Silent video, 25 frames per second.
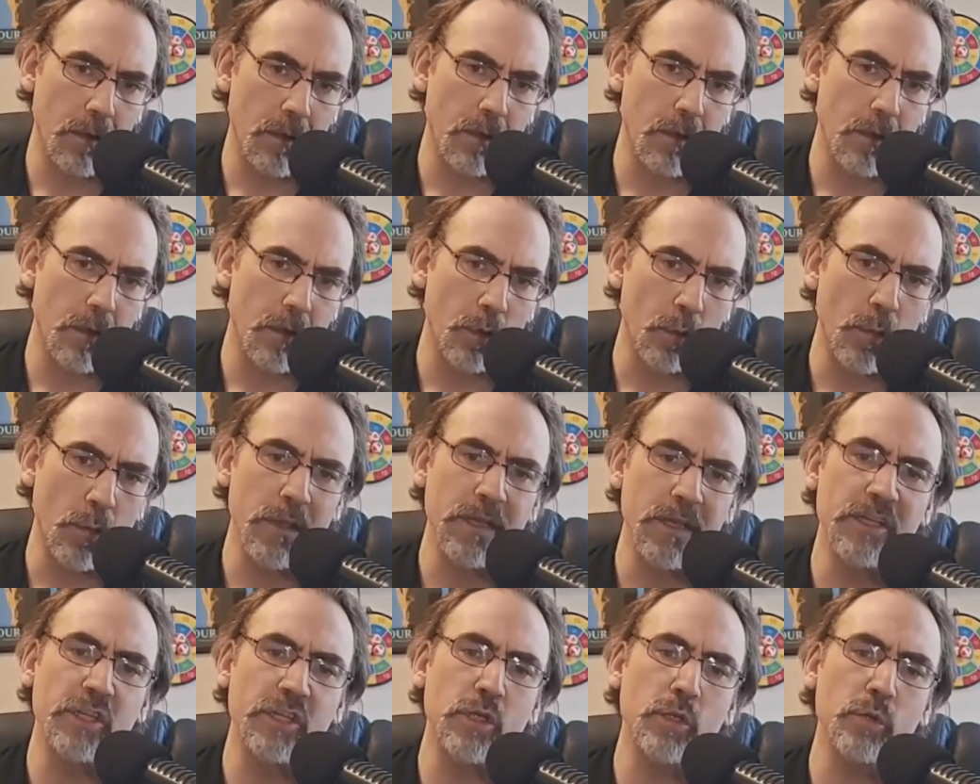We
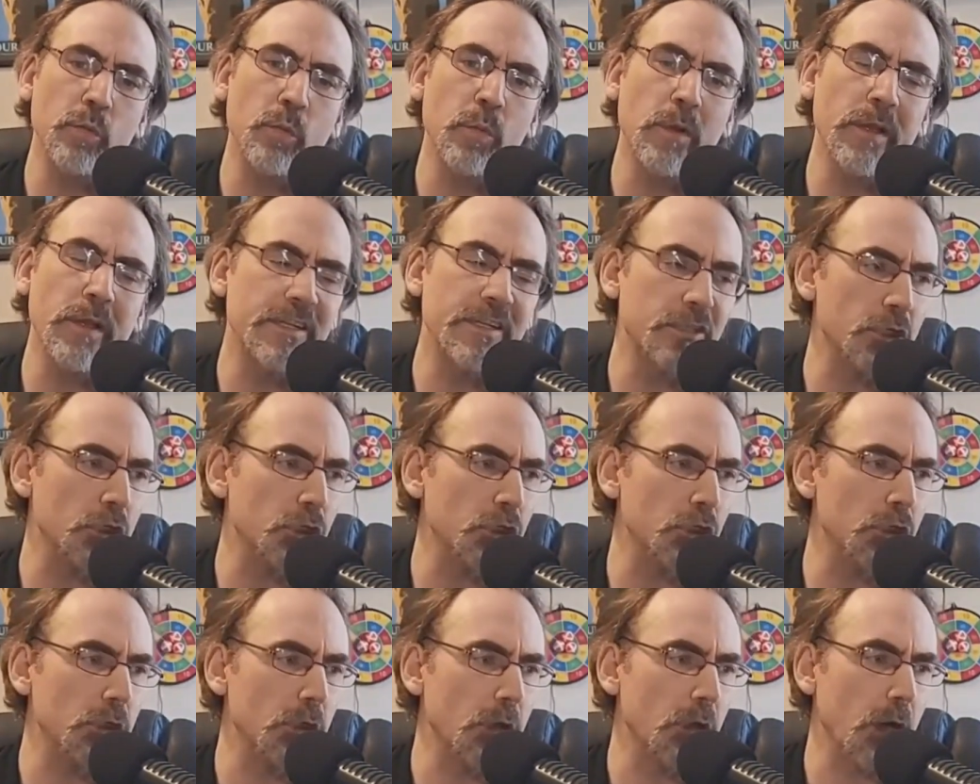
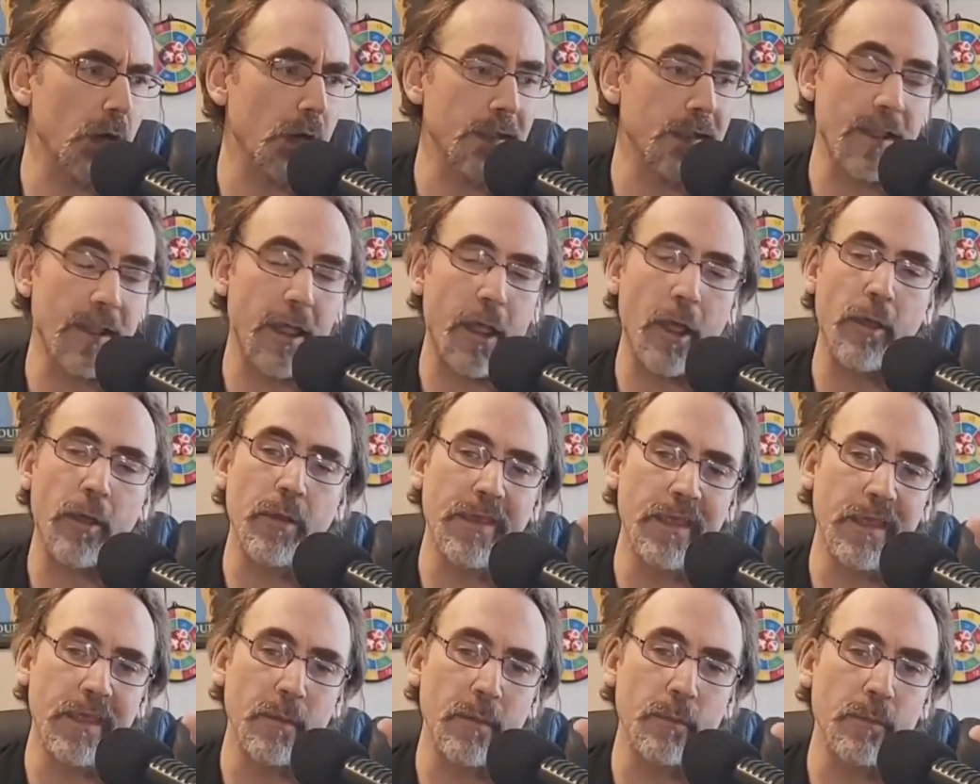should allow
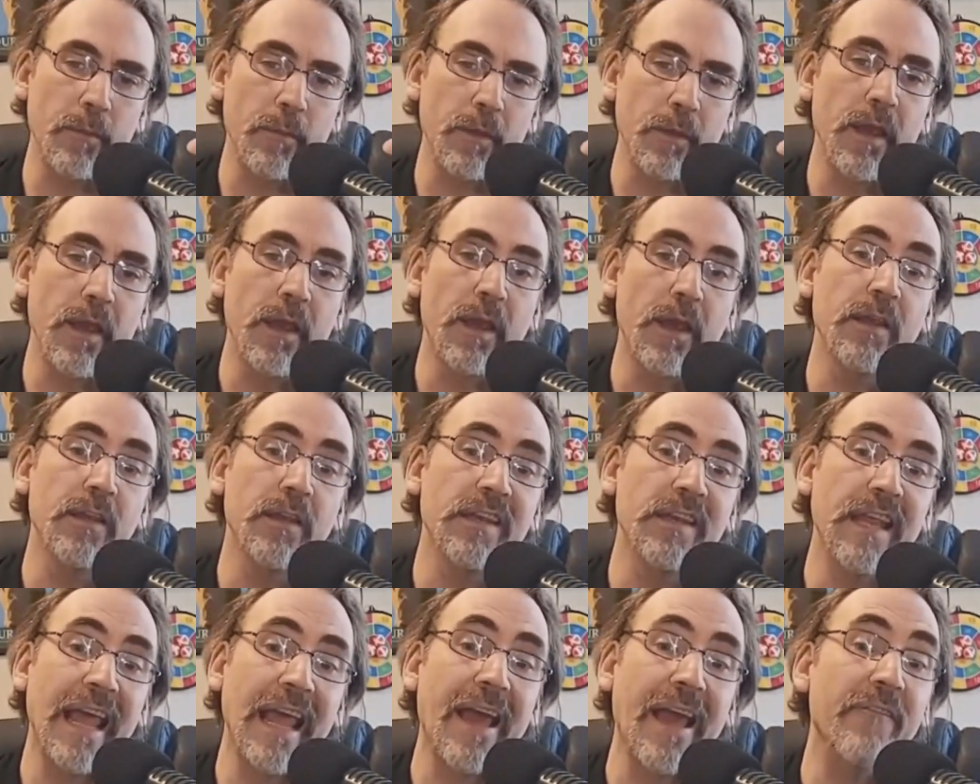him
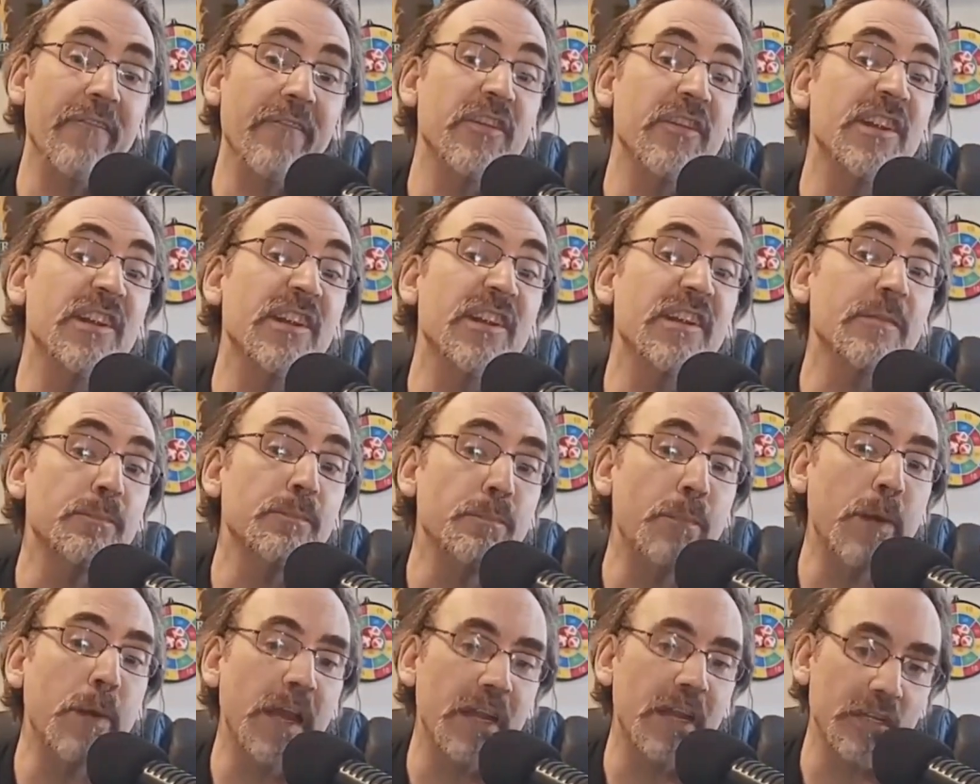to have
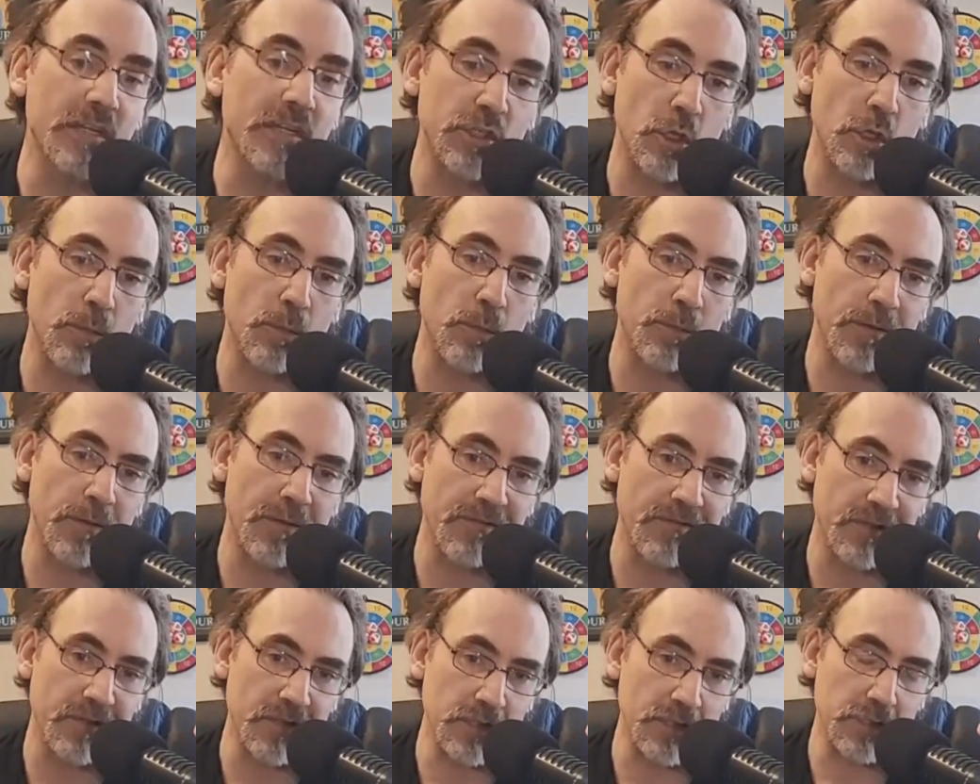special
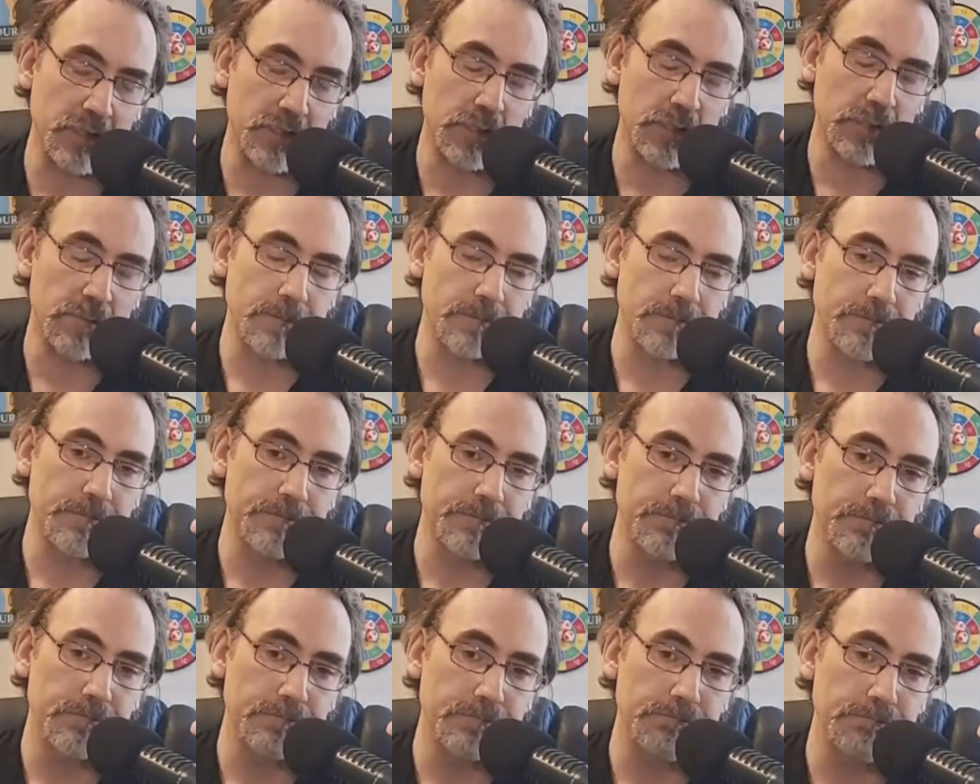privilege.
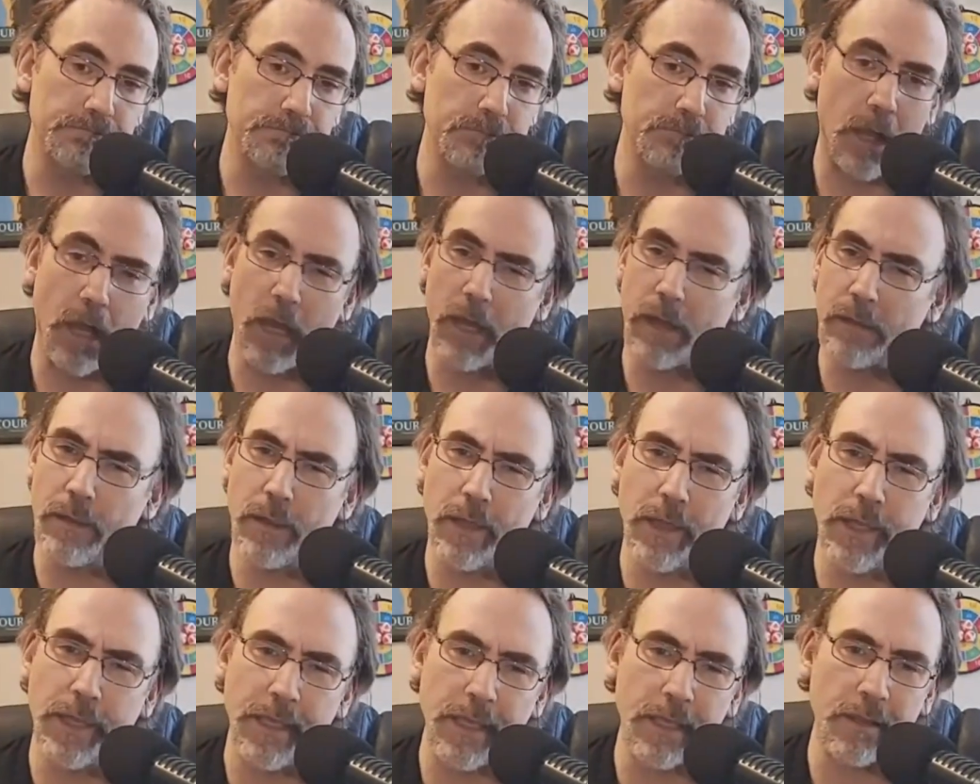
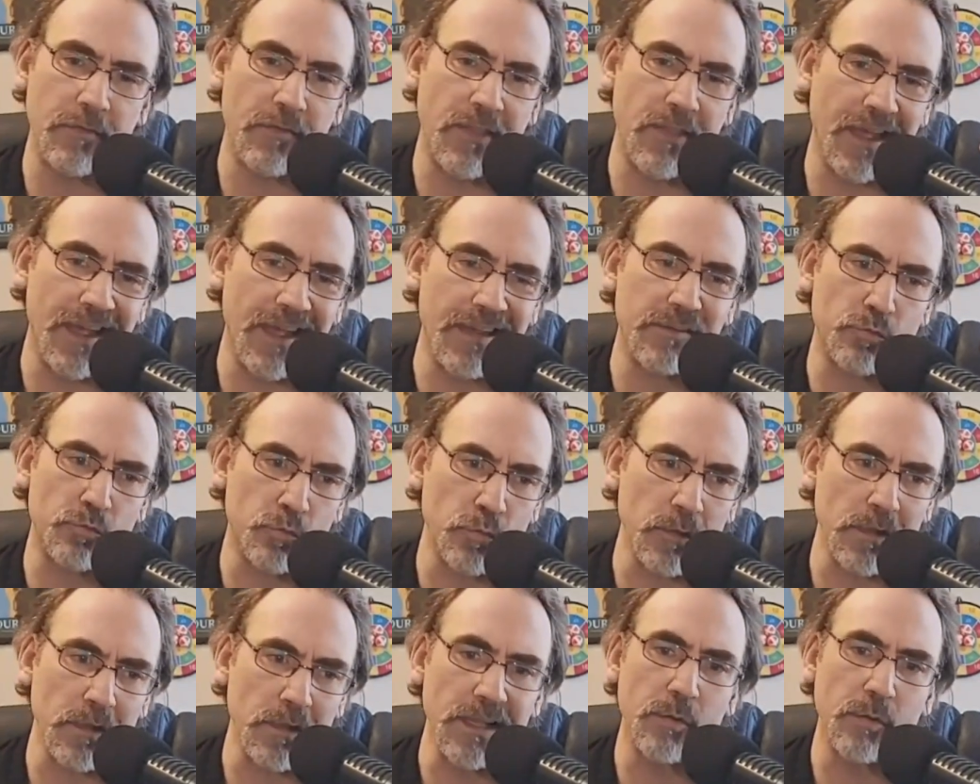Again, that's
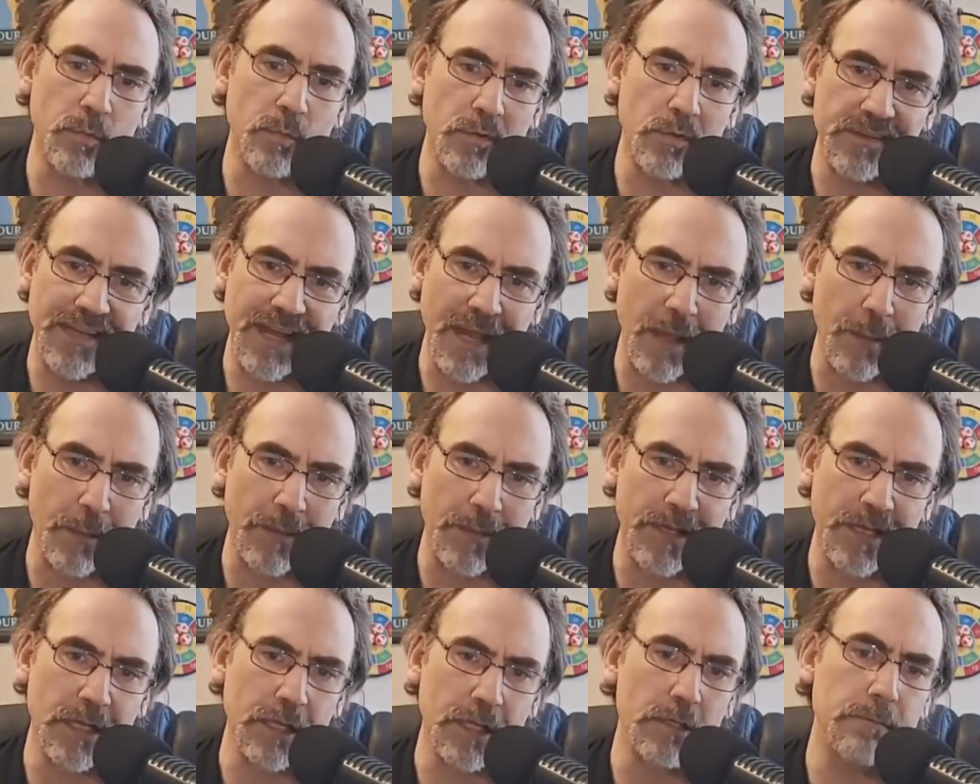really what's
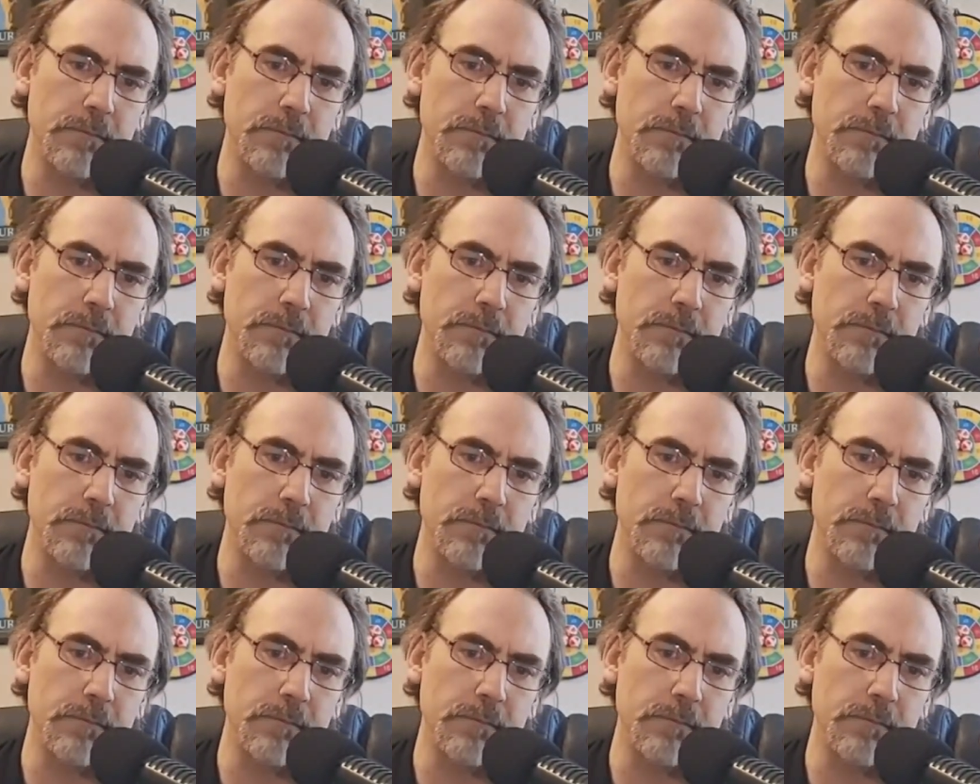happening here.